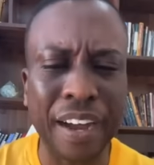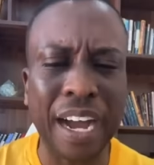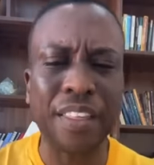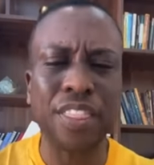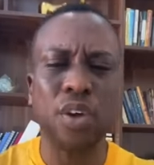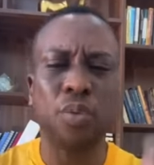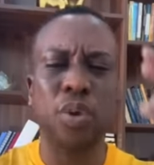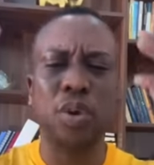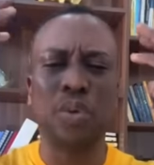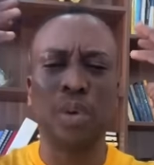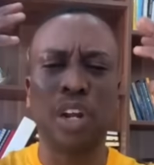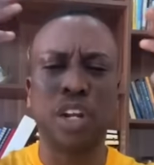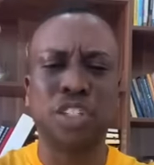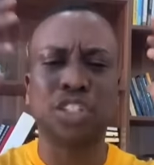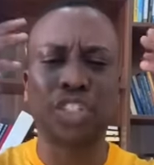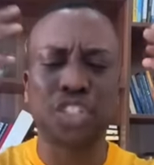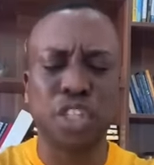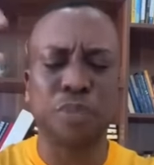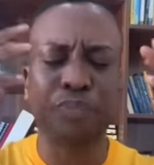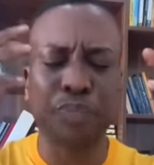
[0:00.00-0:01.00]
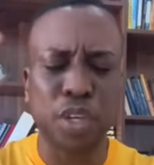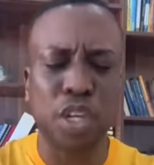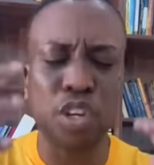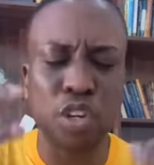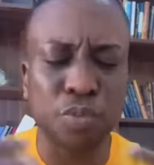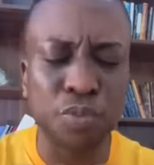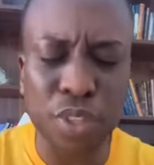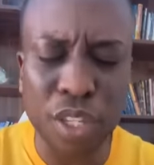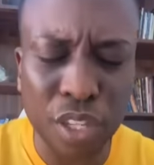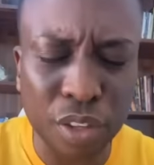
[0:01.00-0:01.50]
Father, we worship
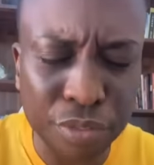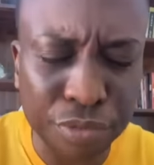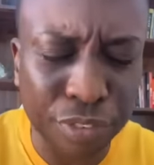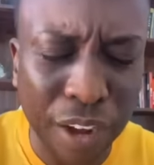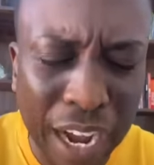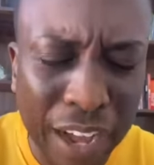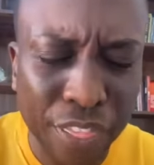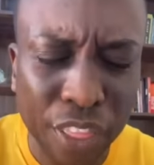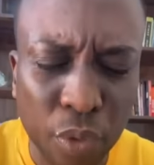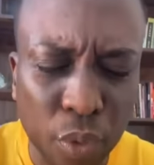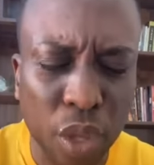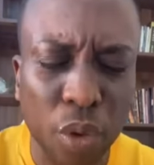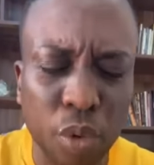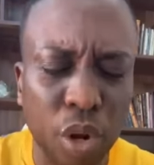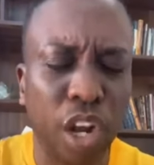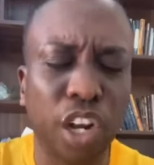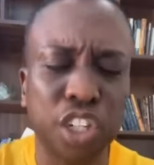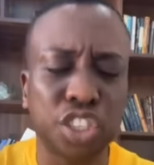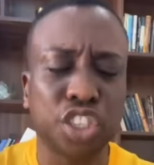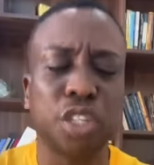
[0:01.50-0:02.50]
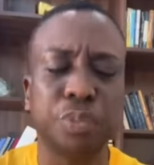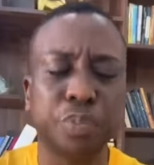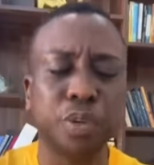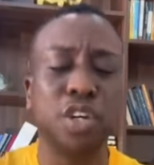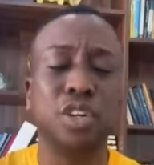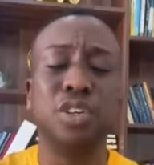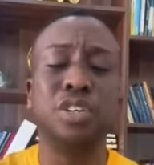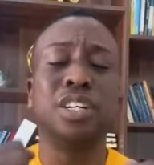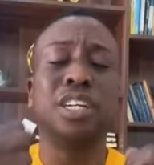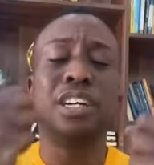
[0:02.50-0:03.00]
you. Father, we worship
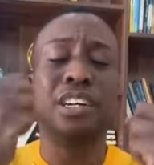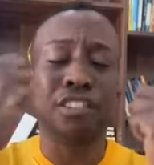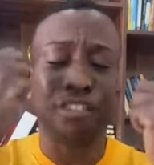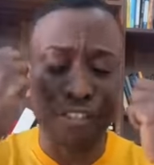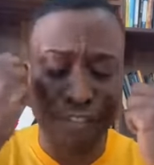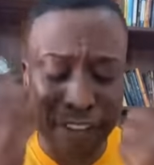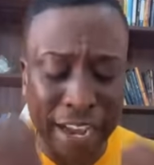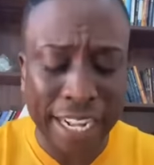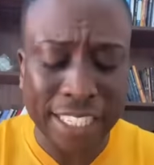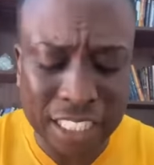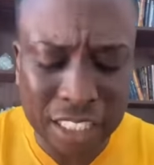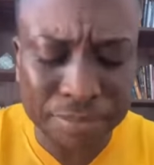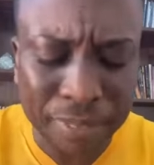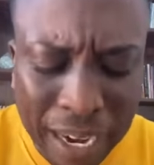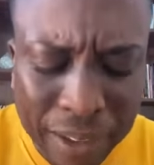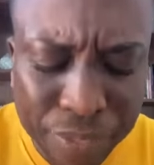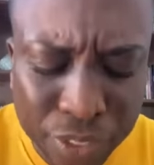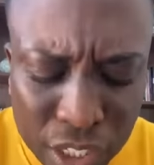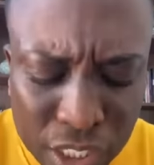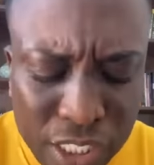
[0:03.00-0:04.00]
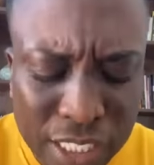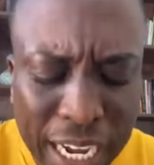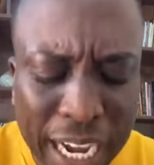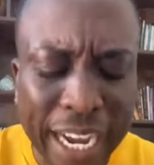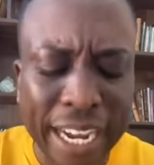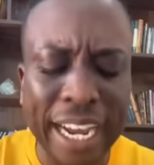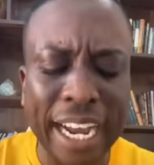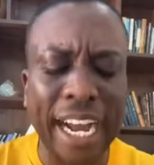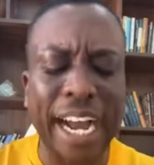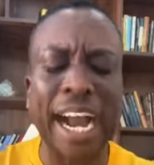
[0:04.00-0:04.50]
you. That's my
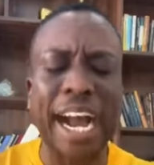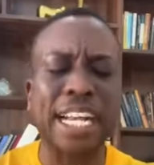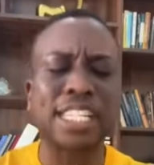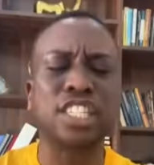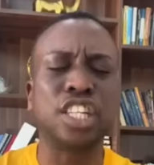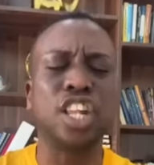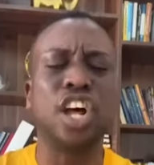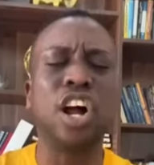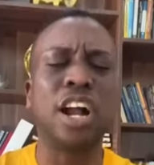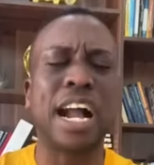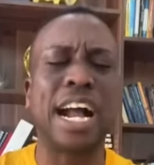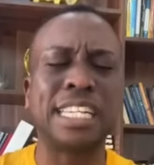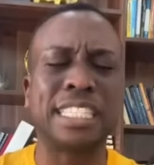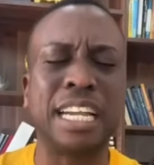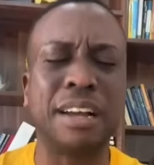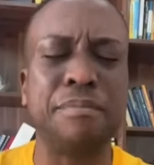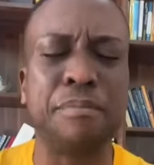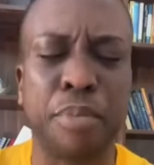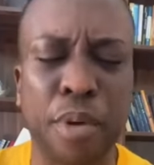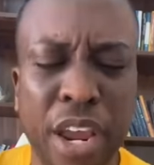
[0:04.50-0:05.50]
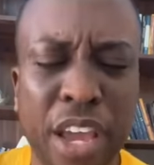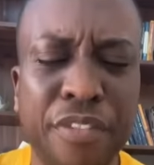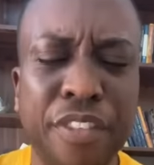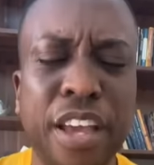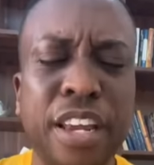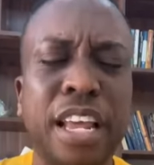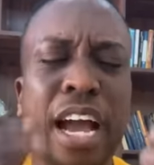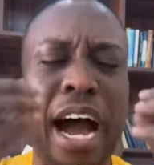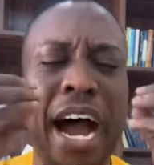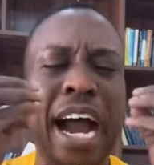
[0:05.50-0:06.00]
desire. As long as I'm
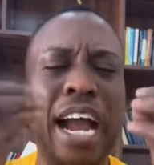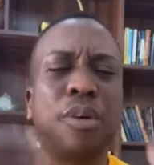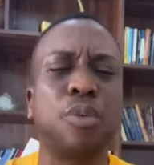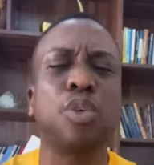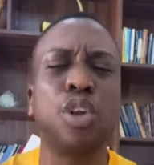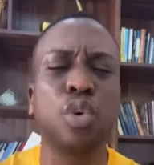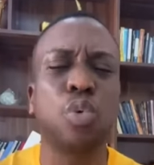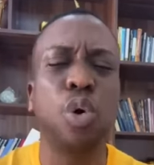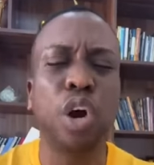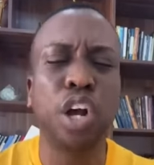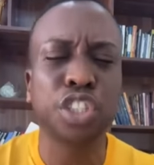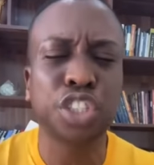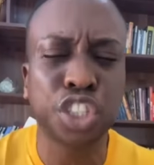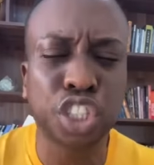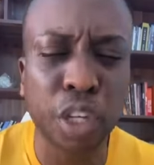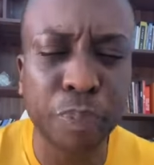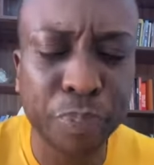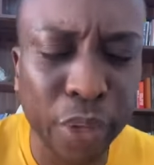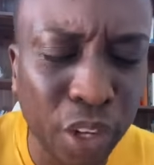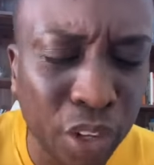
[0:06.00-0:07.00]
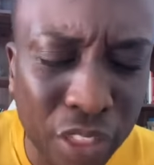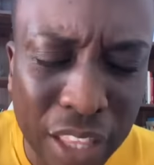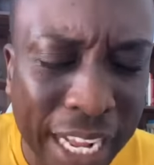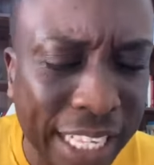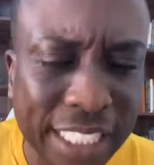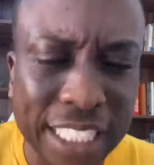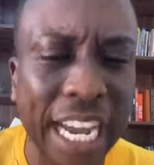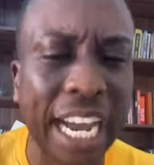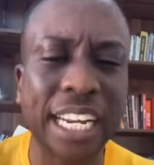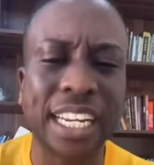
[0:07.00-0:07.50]
breathing, I will worship you.
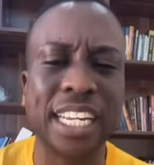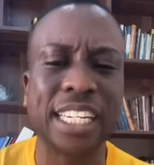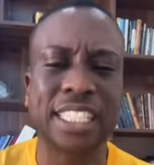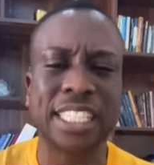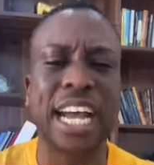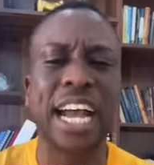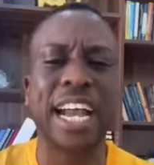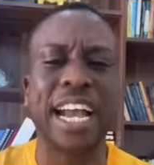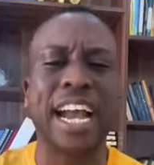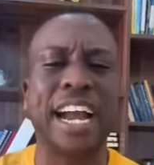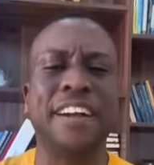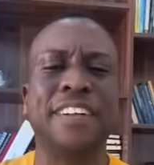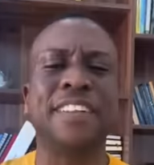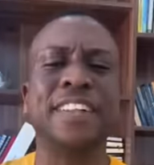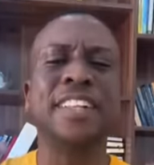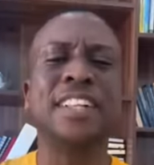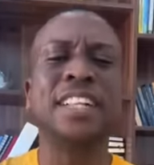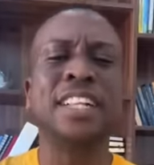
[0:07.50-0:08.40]
That's our desire.